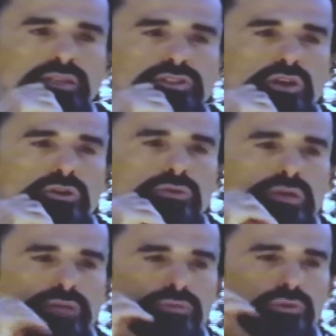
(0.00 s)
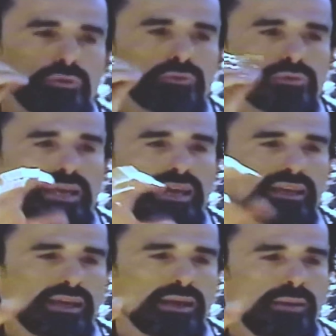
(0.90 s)
So if you
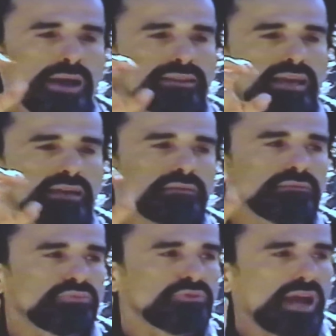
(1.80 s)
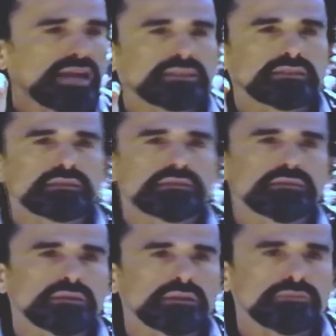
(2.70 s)
take out that
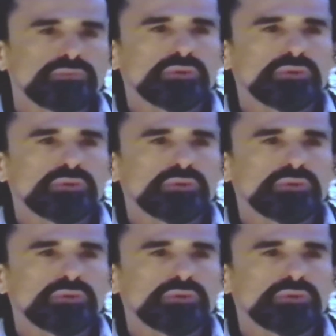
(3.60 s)
practical